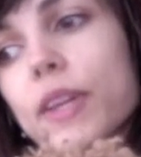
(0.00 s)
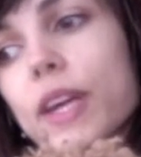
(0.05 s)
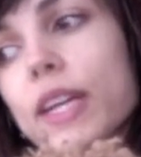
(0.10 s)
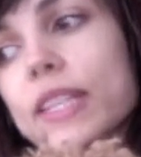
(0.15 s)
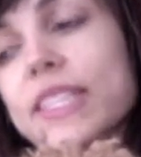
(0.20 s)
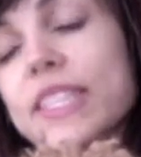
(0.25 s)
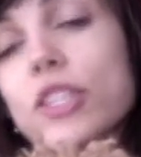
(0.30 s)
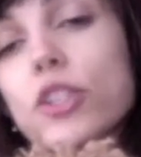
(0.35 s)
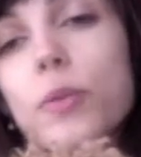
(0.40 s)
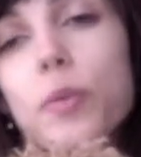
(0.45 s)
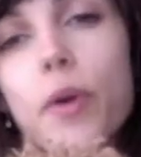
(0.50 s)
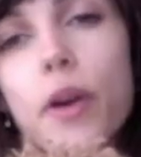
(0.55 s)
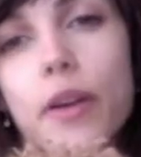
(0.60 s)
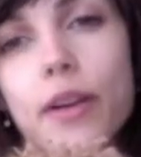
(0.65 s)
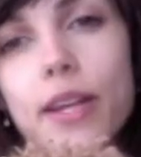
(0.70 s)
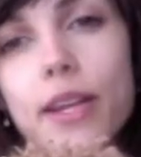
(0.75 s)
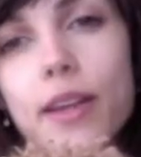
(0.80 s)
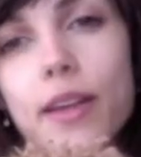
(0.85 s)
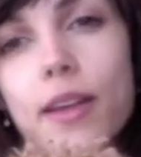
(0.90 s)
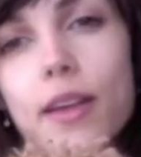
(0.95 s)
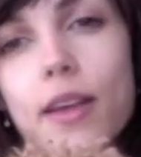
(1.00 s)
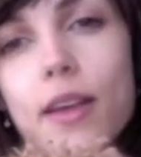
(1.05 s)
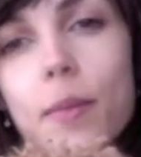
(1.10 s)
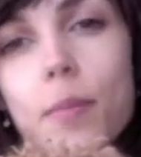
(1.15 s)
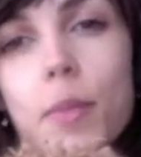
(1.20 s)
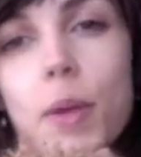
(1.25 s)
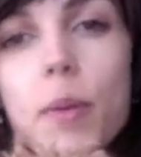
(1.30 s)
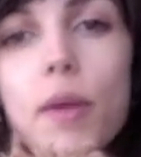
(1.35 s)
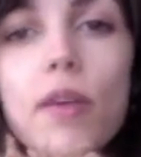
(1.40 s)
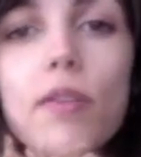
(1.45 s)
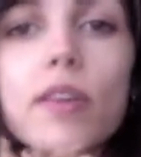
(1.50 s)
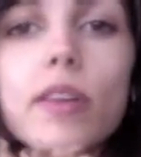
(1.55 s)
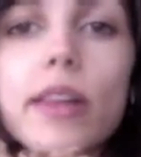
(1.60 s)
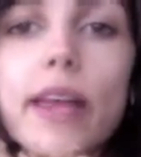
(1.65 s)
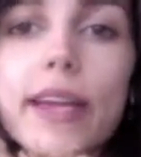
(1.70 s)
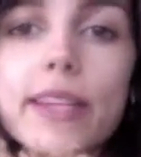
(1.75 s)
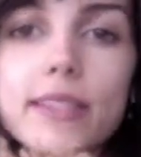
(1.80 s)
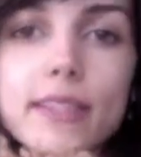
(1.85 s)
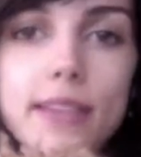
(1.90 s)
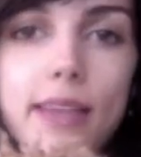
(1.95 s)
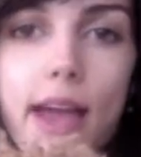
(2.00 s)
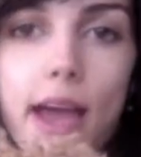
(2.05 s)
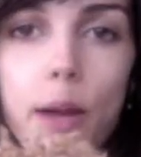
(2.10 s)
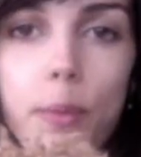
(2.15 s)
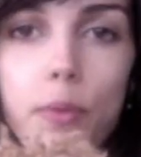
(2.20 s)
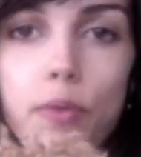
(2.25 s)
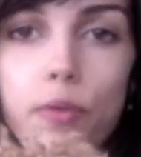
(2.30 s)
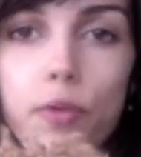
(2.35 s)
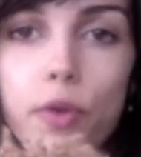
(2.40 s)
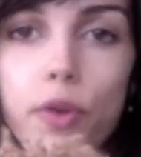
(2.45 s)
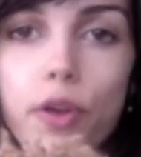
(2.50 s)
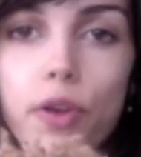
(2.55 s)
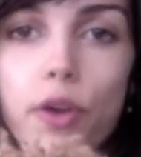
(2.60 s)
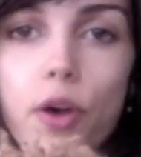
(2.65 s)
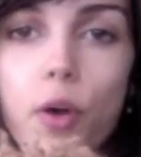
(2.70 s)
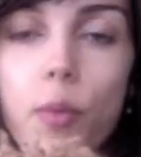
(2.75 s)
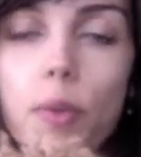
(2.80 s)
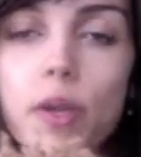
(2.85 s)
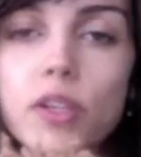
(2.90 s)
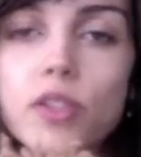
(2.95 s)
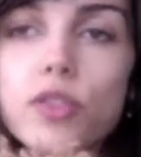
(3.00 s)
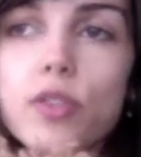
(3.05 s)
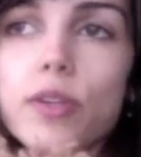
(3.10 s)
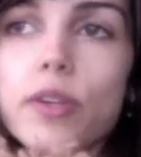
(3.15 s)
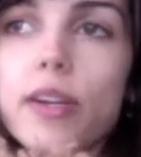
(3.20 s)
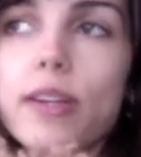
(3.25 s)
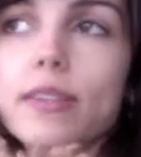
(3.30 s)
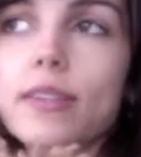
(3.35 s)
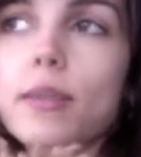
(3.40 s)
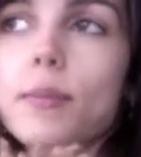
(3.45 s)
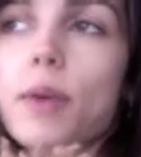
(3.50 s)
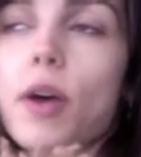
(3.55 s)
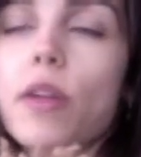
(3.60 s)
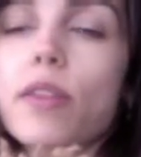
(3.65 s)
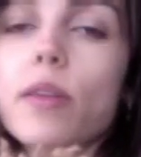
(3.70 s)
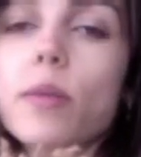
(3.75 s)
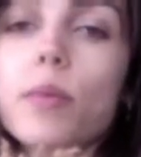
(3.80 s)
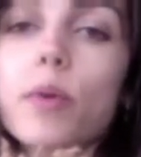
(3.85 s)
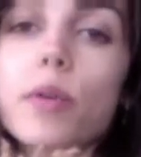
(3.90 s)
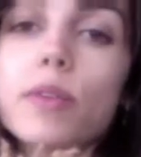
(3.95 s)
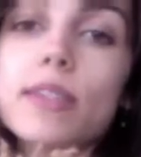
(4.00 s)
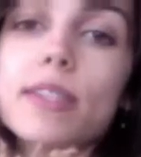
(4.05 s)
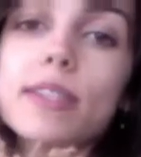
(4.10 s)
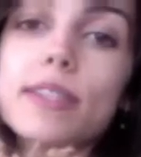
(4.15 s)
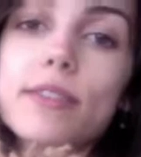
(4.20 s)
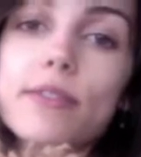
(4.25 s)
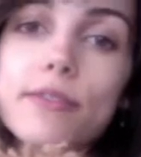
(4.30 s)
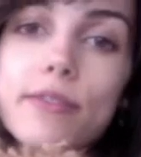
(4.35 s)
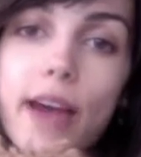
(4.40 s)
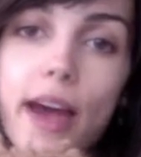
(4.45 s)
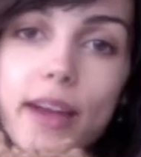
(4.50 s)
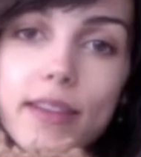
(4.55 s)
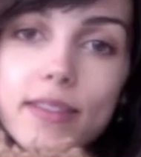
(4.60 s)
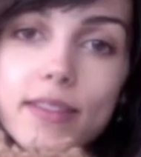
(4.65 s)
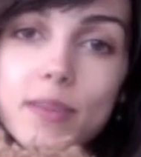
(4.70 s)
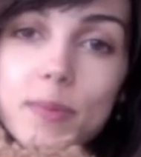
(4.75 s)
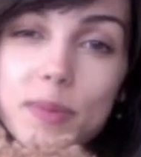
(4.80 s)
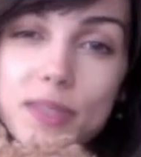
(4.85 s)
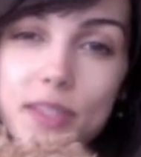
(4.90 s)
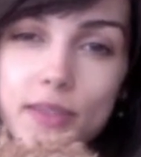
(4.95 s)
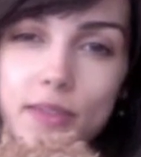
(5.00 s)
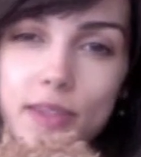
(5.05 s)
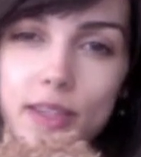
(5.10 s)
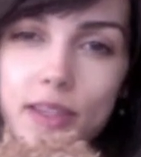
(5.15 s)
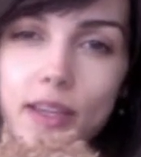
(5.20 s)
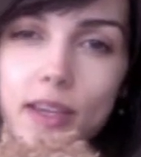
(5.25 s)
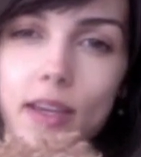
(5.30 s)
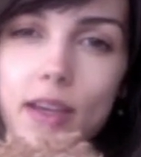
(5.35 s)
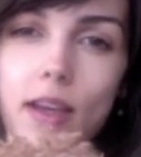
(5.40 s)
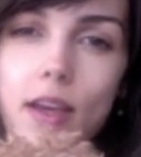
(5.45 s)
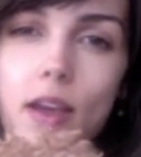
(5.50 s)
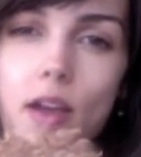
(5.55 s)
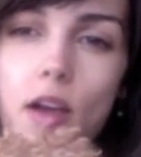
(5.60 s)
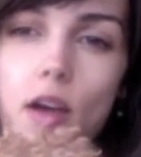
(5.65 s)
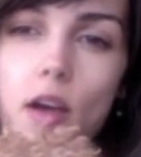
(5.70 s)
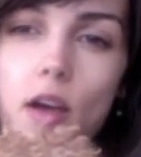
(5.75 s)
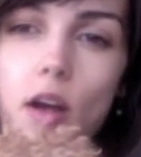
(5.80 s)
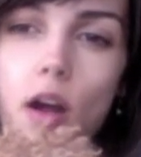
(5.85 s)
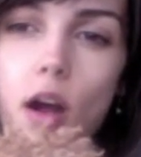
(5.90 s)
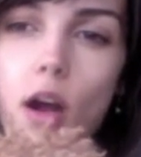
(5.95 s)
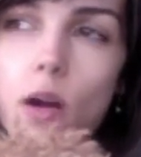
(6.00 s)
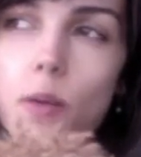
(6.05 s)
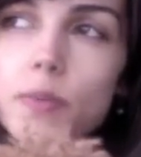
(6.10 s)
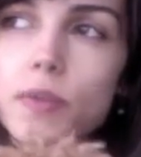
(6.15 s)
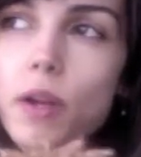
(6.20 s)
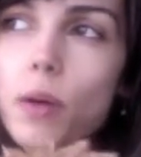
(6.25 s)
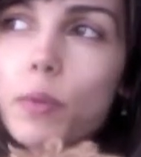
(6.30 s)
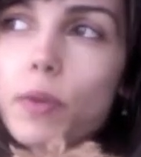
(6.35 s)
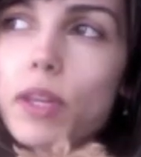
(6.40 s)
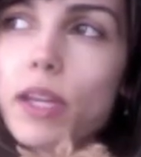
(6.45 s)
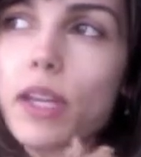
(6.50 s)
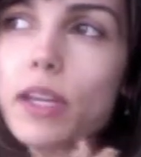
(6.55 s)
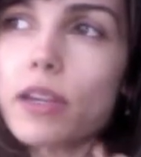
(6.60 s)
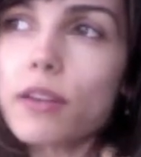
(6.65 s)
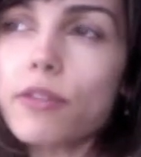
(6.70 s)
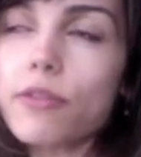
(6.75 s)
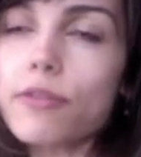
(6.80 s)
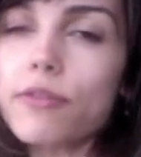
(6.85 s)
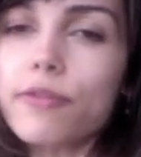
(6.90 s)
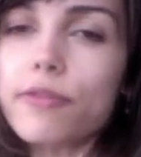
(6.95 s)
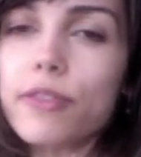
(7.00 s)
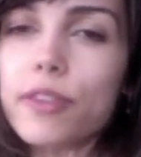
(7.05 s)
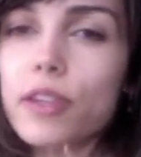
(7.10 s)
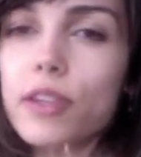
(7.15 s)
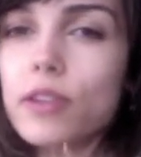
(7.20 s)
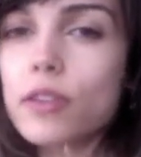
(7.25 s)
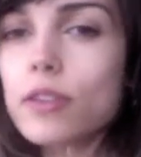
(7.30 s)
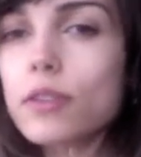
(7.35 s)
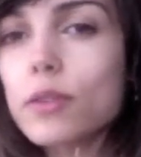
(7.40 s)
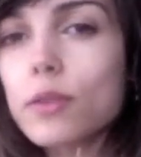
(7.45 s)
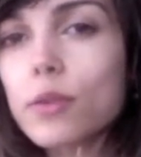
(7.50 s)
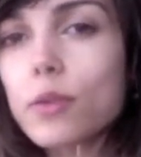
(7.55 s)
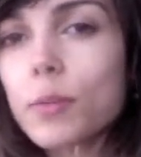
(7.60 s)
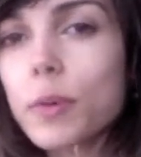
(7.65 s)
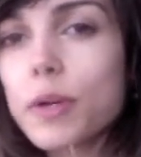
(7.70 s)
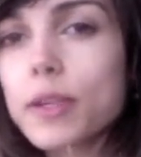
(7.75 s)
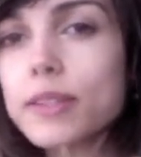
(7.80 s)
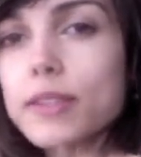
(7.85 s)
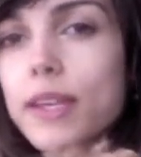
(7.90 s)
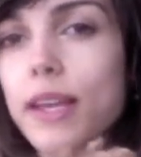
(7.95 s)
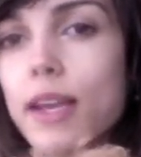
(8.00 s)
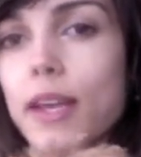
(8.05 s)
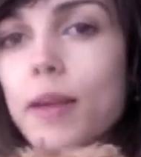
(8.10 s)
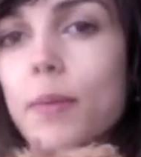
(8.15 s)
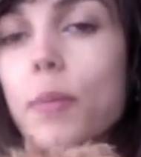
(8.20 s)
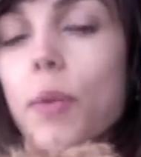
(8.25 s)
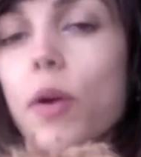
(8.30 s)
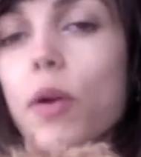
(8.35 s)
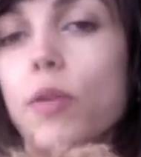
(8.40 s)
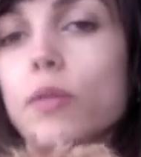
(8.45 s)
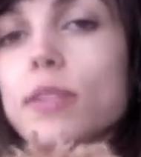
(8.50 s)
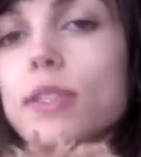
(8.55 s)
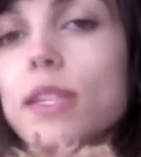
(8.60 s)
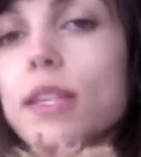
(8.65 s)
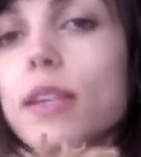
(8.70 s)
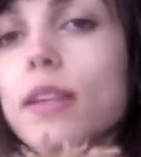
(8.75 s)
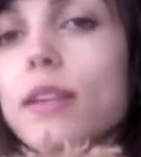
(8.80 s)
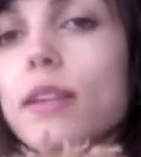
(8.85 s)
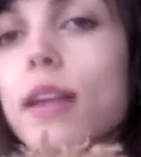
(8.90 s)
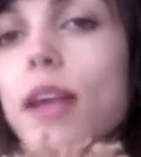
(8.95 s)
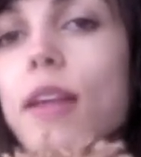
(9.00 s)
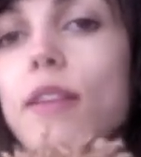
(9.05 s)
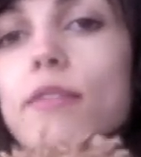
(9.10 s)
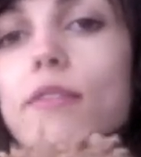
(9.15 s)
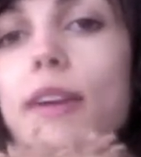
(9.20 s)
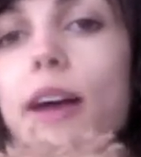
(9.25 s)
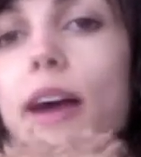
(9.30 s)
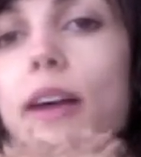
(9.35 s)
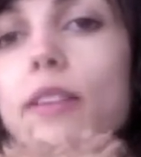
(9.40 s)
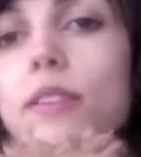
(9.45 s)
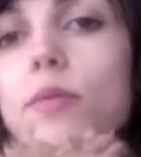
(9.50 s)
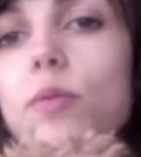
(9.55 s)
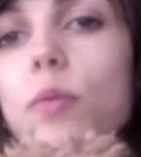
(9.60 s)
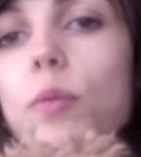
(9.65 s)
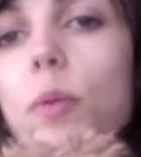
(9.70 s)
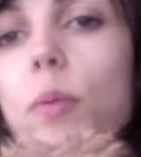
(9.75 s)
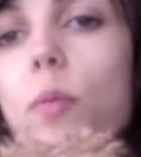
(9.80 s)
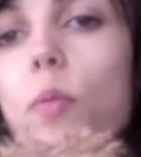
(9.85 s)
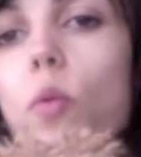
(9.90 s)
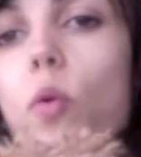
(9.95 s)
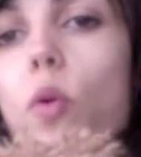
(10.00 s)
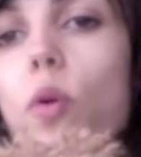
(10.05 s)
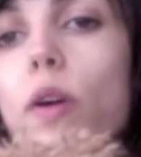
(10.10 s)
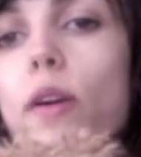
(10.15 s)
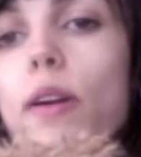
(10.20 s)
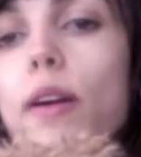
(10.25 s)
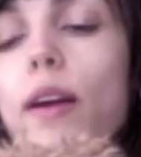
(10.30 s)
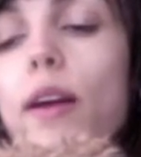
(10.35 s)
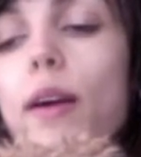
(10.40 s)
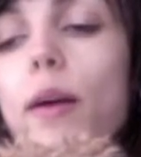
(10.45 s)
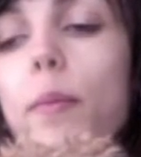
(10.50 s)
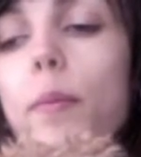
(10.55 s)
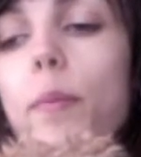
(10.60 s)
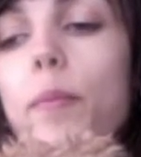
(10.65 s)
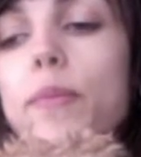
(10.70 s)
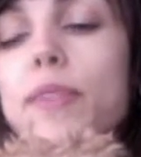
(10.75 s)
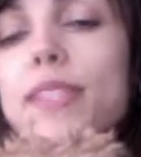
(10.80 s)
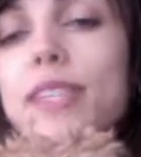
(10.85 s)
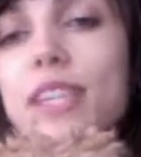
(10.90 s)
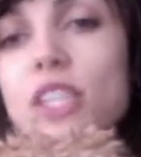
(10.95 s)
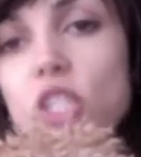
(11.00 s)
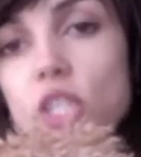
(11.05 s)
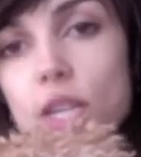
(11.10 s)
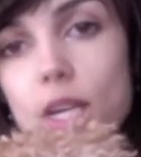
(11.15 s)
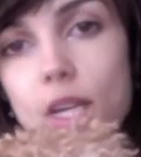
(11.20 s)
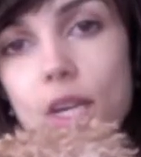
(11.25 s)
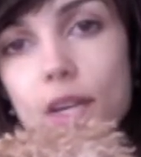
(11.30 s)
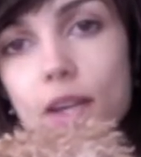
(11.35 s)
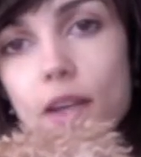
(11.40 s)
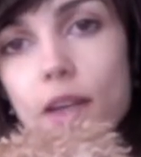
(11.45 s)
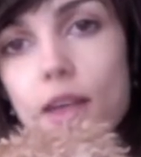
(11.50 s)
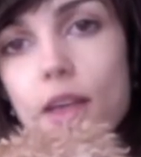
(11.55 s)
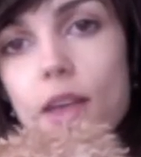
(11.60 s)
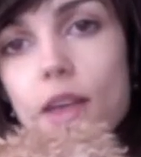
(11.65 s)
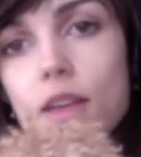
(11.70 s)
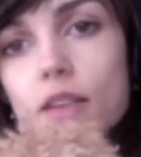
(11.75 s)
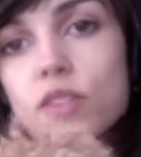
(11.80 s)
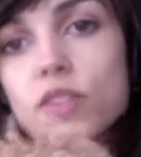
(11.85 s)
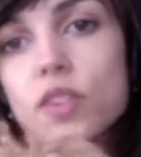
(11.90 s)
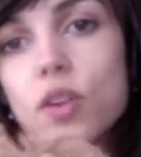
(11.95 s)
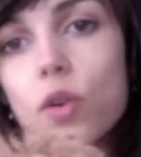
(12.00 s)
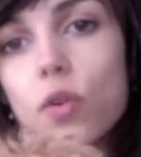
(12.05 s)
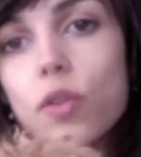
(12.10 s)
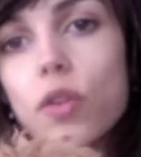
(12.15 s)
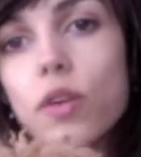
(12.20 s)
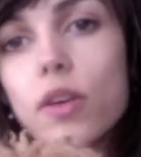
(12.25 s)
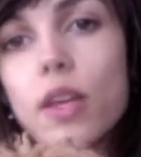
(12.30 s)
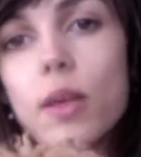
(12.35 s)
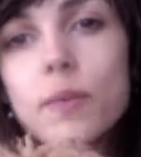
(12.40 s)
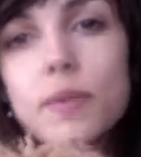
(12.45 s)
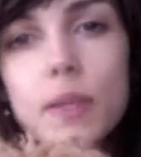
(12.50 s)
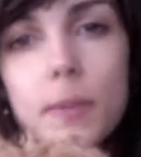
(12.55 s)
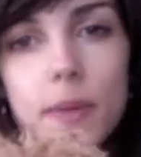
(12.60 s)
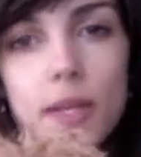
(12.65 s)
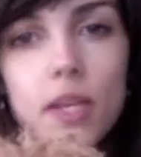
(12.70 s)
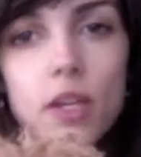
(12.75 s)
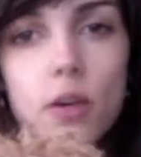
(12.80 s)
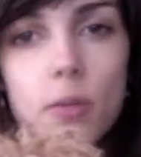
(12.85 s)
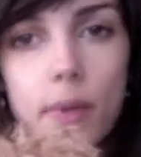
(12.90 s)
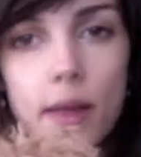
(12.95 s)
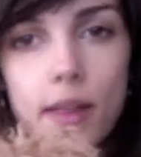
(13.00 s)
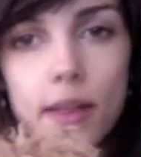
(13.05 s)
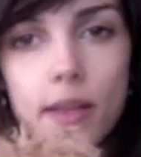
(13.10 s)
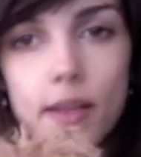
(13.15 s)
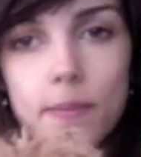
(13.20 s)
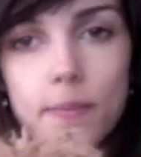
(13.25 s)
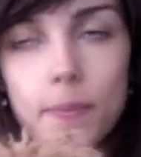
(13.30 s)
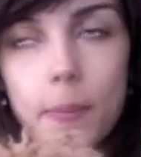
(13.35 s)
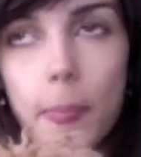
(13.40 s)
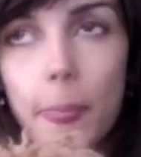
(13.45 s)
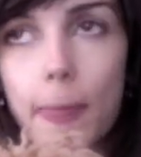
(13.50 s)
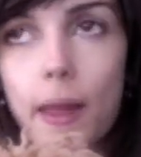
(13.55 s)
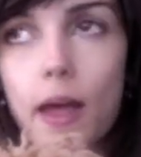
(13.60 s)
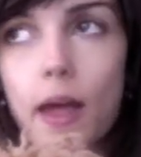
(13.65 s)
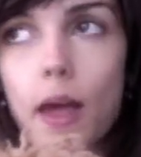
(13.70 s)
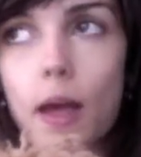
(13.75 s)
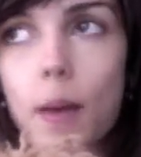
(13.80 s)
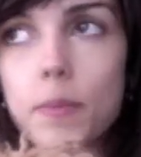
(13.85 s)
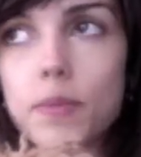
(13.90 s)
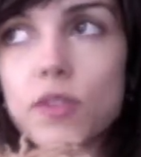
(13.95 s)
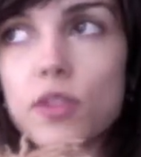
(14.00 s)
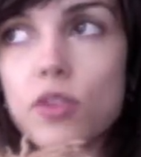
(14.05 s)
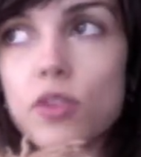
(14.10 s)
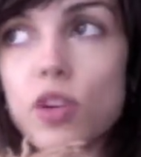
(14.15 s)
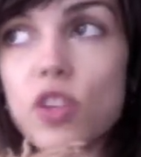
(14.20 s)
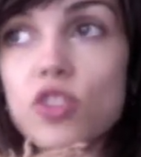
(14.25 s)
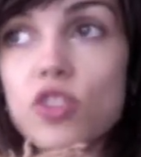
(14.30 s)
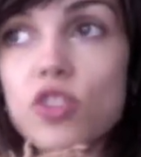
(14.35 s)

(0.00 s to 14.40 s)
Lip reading: dinner party, maybe have a light snack before you go. Make sure it has some healthy proteins and fats specifically. Carbs aren't really going to fill you per se. Protein and fats will be more satiating. So they'll keep something in your belly so you're not